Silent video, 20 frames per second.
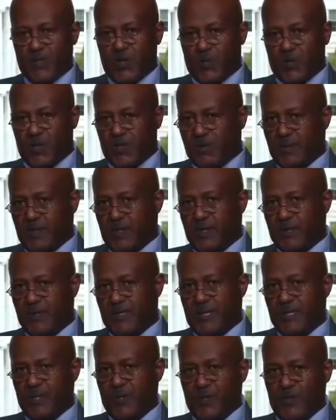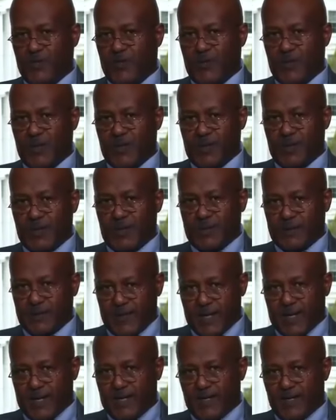sovereign territories of
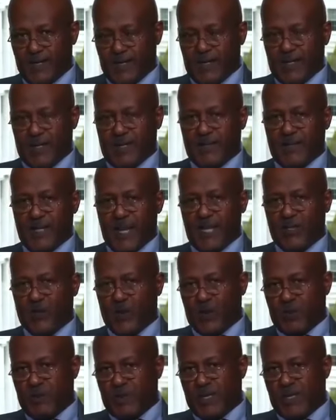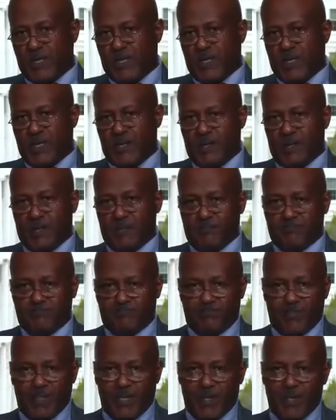Eritrea. That will be a
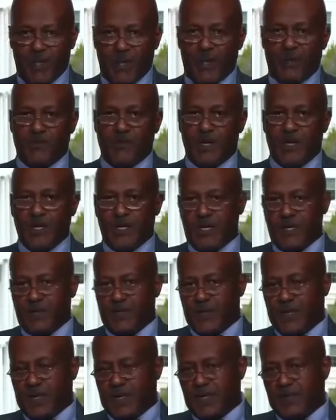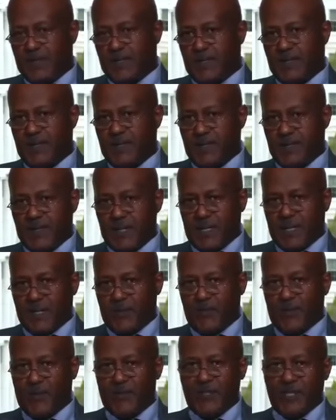very difficult
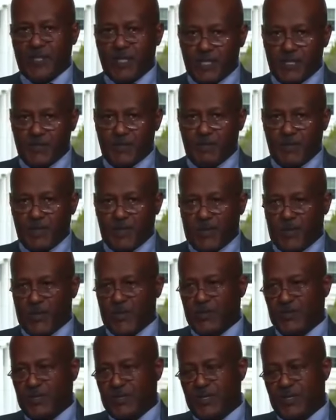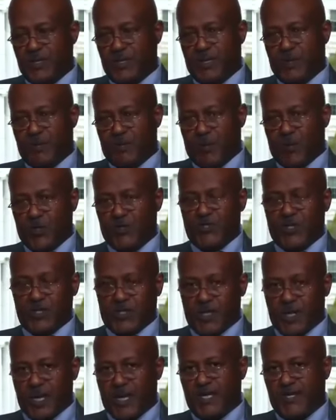undertaking for the region, because most
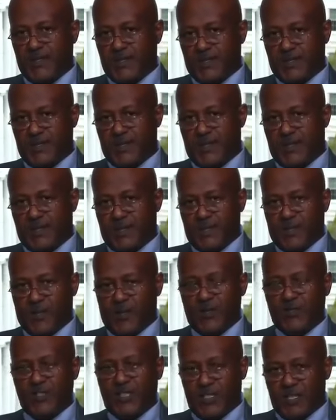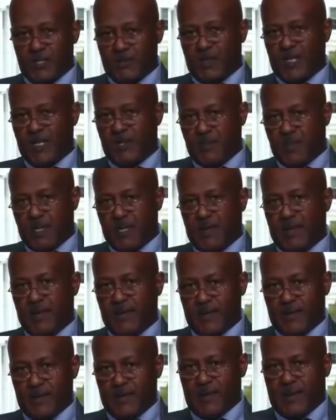Tigrayans consider Badime
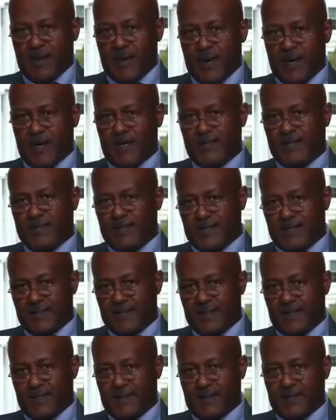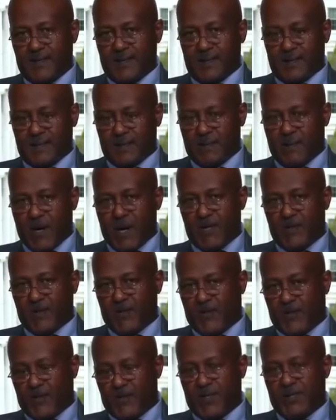as
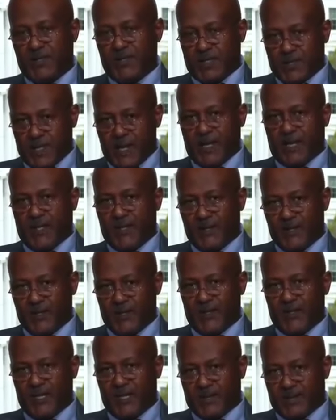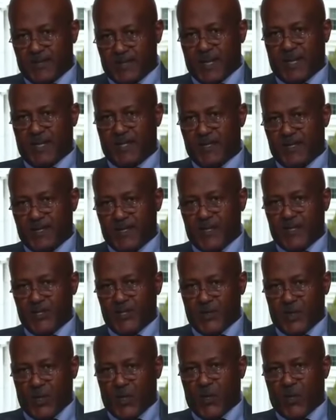part of Tigray, not Eritrea.
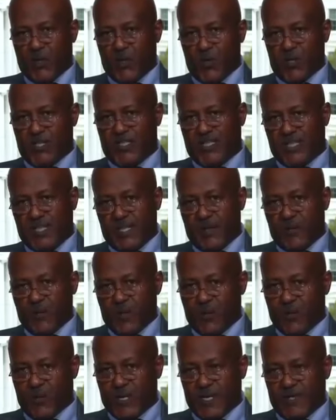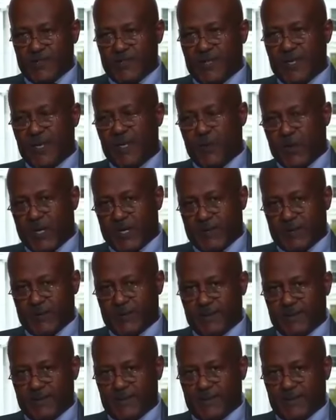So we'll see when we get there anyway.